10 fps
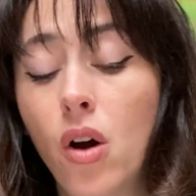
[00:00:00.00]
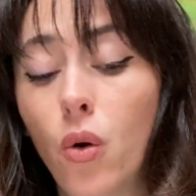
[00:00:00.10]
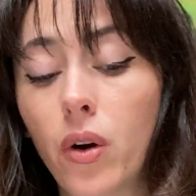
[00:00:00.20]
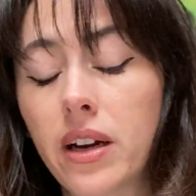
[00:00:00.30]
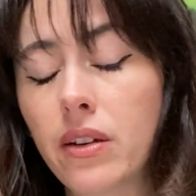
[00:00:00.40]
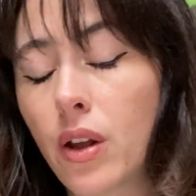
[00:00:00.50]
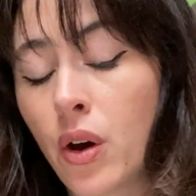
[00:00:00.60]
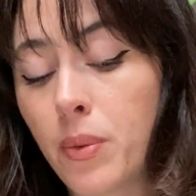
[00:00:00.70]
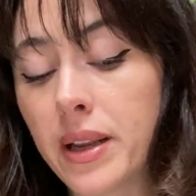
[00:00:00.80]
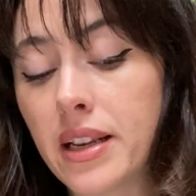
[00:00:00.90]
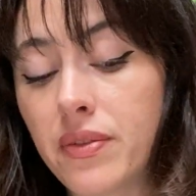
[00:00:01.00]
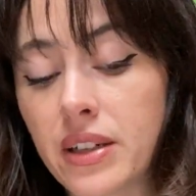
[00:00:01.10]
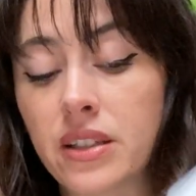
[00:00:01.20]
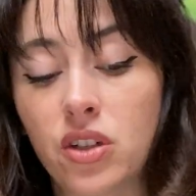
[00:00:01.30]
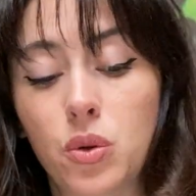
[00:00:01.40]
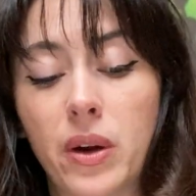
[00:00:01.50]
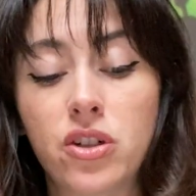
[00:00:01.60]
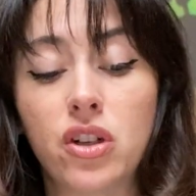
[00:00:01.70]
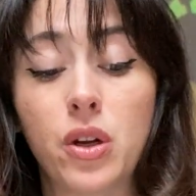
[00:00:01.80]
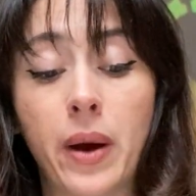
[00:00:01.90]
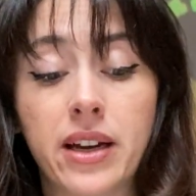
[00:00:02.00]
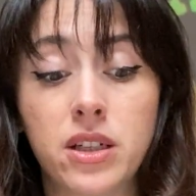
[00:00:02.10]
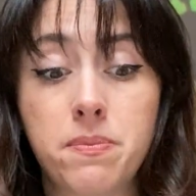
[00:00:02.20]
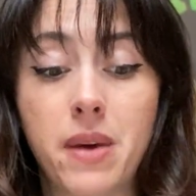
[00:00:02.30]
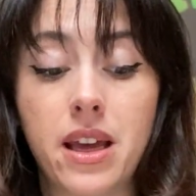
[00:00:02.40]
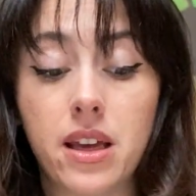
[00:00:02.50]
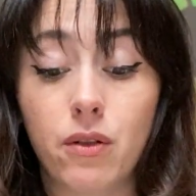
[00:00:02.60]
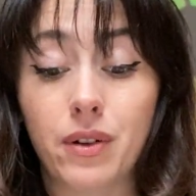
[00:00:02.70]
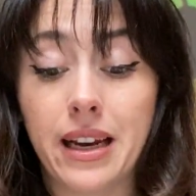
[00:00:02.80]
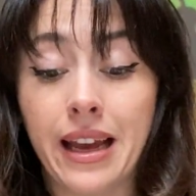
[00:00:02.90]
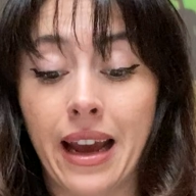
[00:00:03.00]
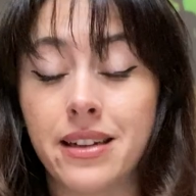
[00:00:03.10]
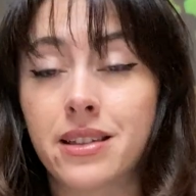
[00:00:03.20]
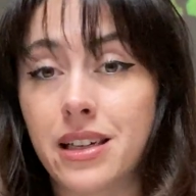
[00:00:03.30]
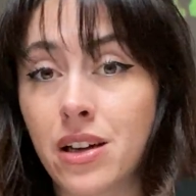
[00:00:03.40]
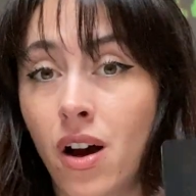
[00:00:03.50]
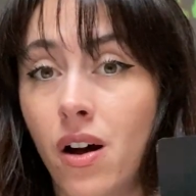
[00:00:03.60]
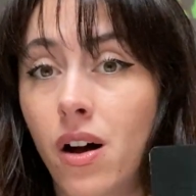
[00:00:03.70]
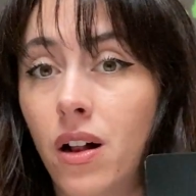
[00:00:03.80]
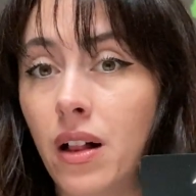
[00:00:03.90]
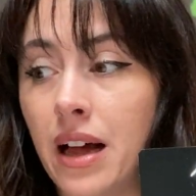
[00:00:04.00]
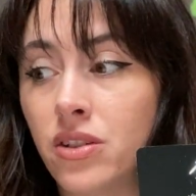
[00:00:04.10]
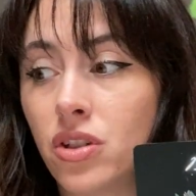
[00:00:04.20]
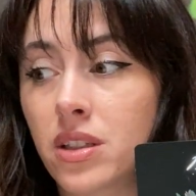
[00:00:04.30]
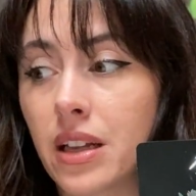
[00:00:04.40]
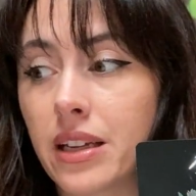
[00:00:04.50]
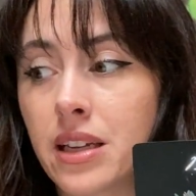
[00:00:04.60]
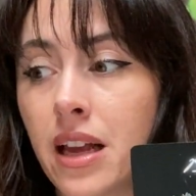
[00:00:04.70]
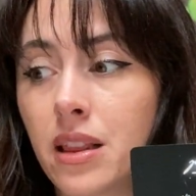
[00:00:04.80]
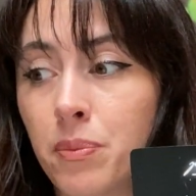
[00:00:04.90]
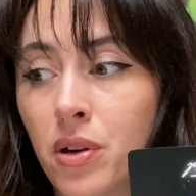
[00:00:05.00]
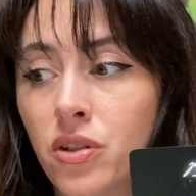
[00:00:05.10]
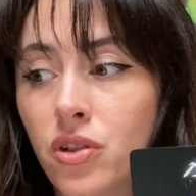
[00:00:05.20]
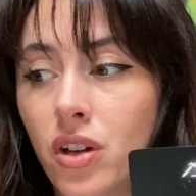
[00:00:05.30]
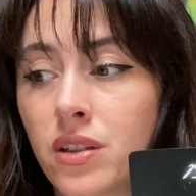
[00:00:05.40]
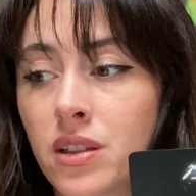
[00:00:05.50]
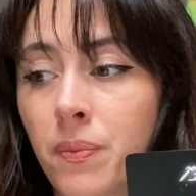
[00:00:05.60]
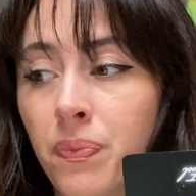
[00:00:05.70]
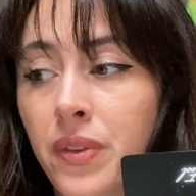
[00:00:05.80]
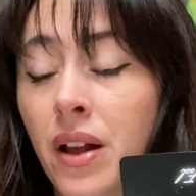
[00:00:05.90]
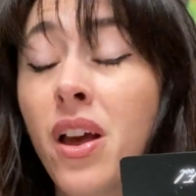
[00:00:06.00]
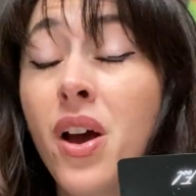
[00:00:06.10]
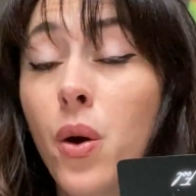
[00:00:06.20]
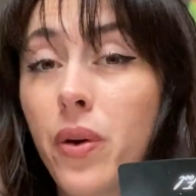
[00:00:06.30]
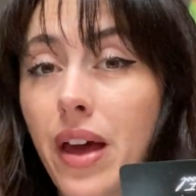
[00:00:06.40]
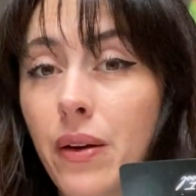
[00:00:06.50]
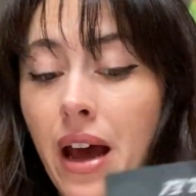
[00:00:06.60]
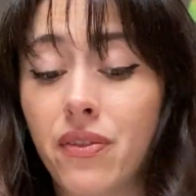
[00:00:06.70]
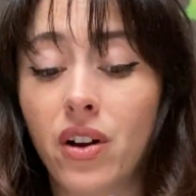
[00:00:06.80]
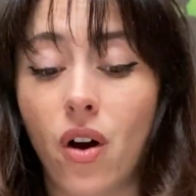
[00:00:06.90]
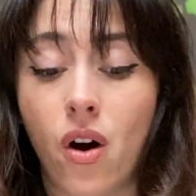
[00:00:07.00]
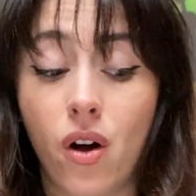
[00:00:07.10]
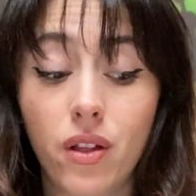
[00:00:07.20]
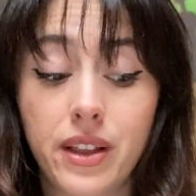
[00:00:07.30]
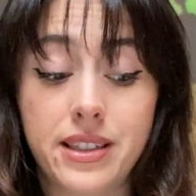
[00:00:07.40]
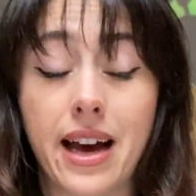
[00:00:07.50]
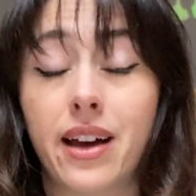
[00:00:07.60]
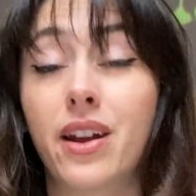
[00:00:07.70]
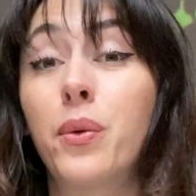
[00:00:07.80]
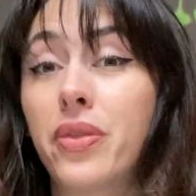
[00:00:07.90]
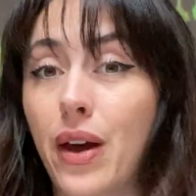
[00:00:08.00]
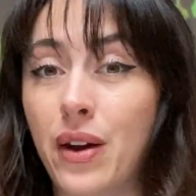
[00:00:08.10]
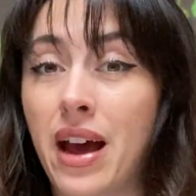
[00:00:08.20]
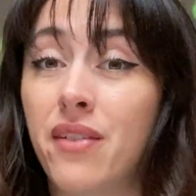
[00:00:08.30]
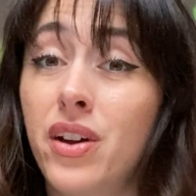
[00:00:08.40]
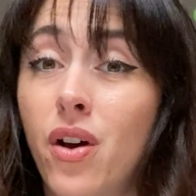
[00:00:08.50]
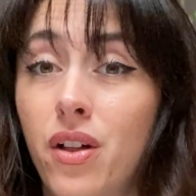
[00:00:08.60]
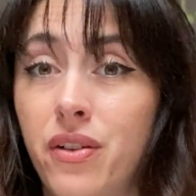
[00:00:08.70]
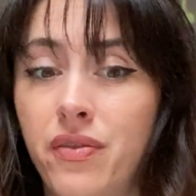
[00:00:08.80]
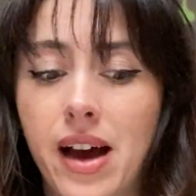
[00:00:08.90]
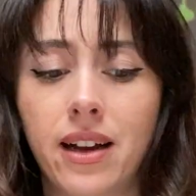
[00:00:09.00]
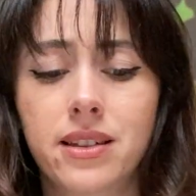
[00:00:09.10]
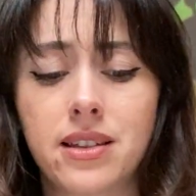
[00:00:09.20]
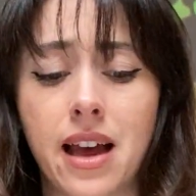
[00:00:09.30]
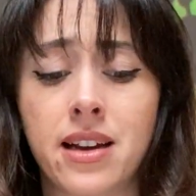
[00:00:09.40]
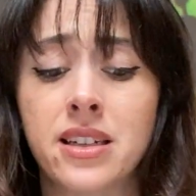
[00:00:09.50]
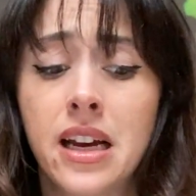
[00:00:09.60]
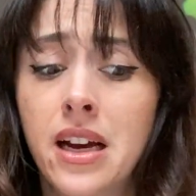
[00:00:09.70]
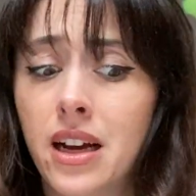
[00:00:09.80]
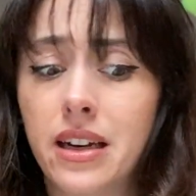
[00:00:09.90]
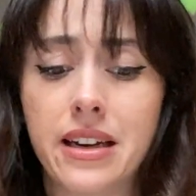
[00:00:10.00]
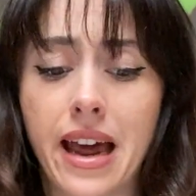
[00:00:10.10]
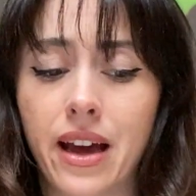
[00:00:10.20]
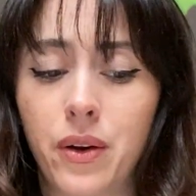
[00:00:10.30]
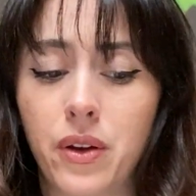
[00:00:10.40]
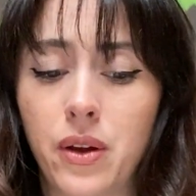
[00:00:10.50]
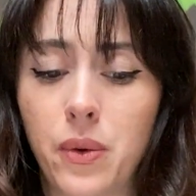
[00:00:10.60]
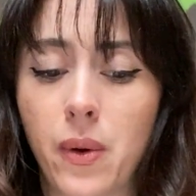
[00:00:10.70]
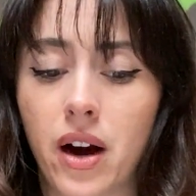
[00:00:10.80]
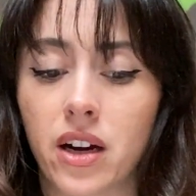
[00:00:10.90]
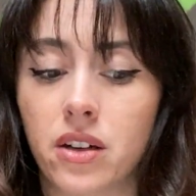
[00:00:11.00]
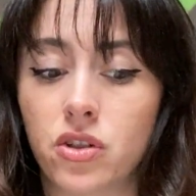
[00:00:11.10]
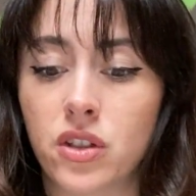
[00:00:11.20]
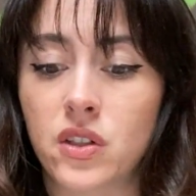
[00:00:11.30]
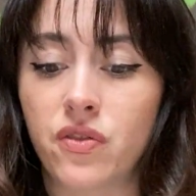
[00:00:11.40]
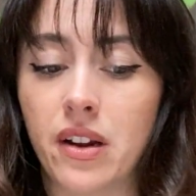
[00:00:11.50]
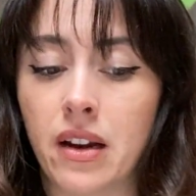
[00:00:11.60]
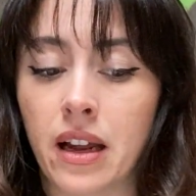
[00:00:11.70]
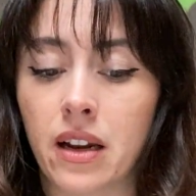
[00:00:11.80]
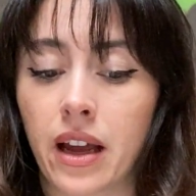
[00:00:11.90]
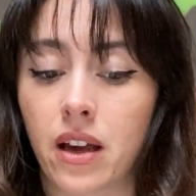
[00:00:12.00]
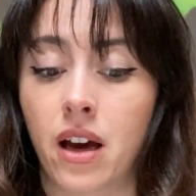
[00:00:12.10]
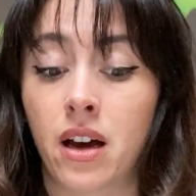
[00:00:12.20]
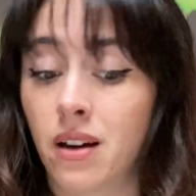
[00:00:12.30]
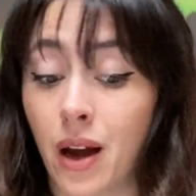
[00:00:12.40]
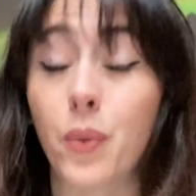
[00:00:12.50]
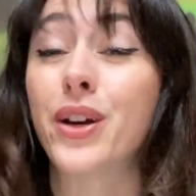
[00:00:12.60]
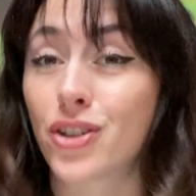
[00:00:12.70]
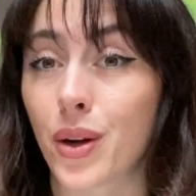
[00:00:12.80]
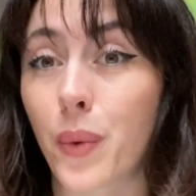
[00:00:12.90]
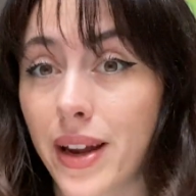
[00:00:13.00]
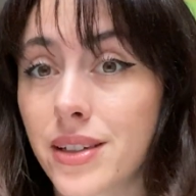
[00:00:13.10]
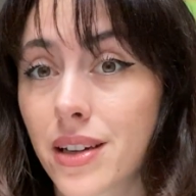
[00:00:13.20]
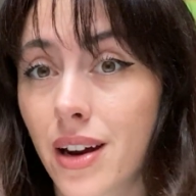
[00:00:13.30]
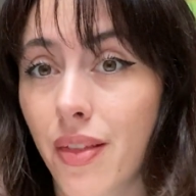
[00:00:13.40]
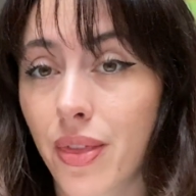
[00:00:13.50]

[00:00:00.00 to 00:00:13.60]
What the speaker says: or in the home and living situation, you had to make a really hasty call and just like take the plunge on something without having all the data, without having all the facts. And now you are just feeling like, oh, I wish I waited on